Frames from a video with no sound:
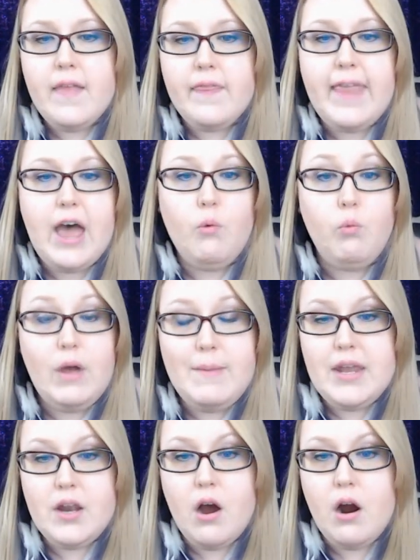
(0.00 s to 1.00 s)
that
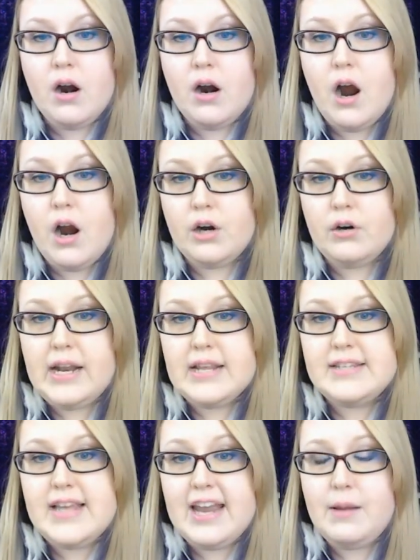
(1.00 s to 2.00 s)
women are our
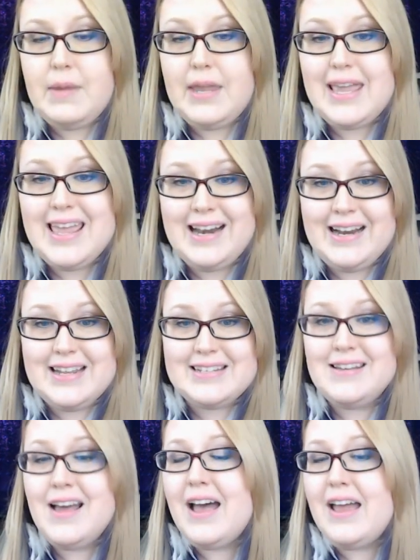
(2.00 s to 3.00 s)
greatest enemy and it is
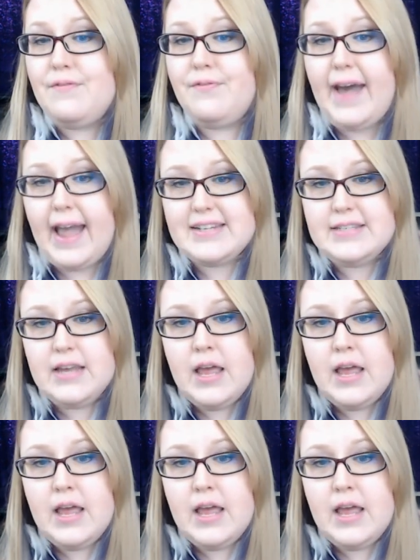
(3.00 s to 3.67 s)
not in fact